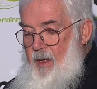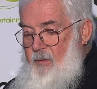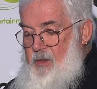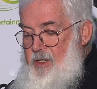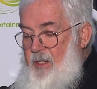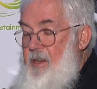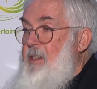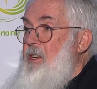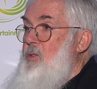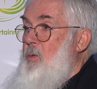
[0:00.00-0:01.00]

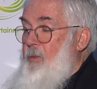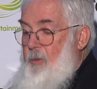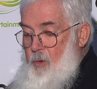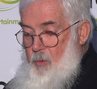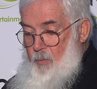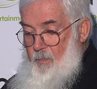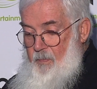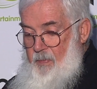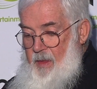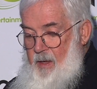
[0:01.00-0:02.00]
facilities were few.
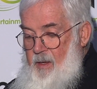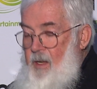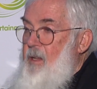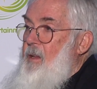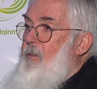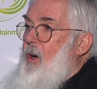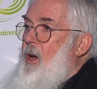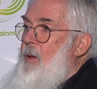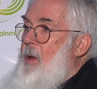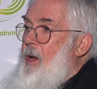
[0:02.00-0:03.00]
The
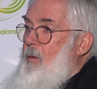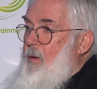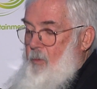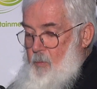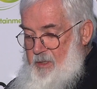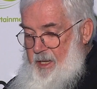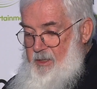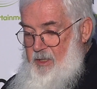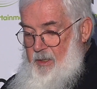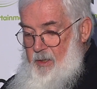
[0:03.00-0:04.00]
vibe, however, was
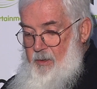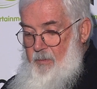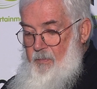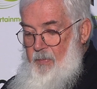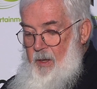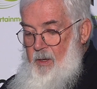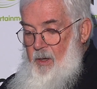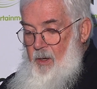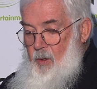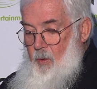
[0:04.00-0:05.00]
excellent,
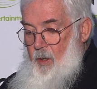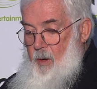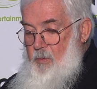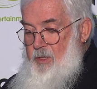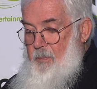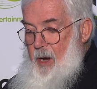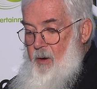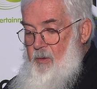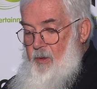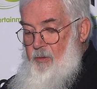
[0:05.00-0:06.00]
although it was
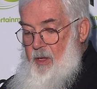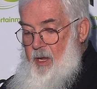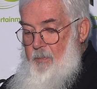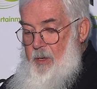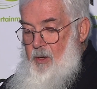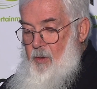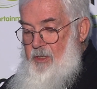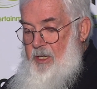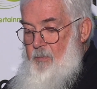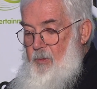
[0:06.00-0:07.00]
apparent that the hippie
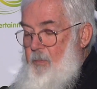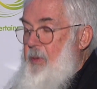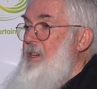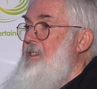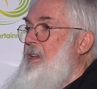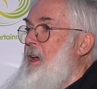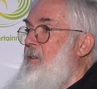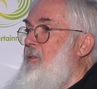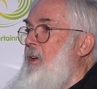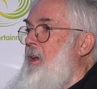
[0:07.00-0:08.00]
concept of peace,
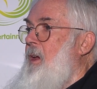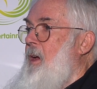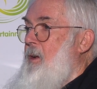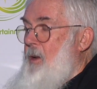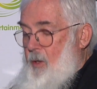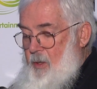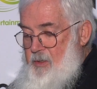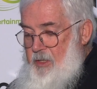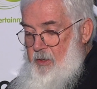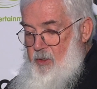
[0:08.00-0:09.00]
love and
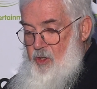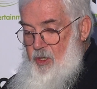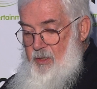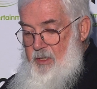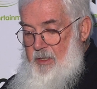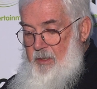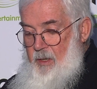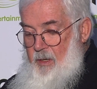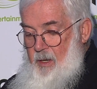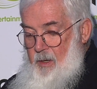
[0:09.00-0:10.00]
hallucinogens
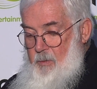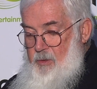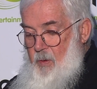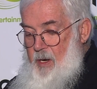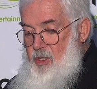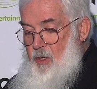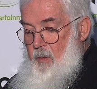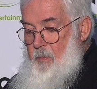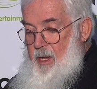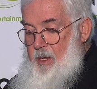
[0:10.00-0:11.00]
was
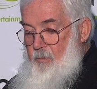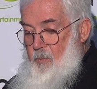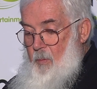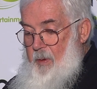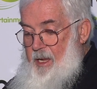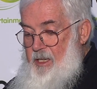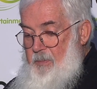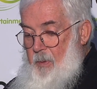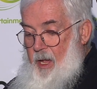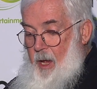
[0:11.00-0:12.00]
gradually being
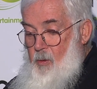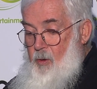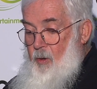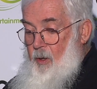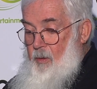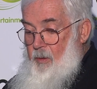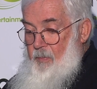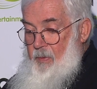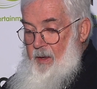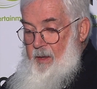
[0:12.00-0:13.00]
replaced by alcohol
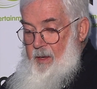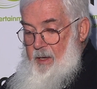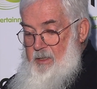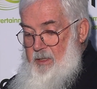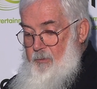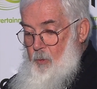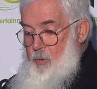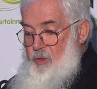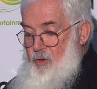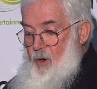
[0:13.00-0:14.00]
as the
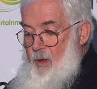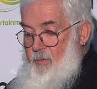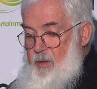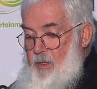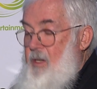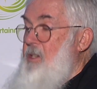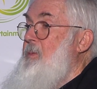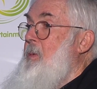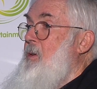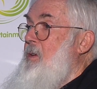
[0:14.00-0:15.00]
force driving the
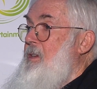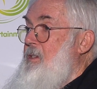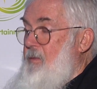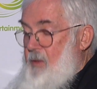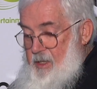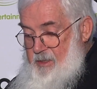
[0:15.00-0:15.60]
experience of the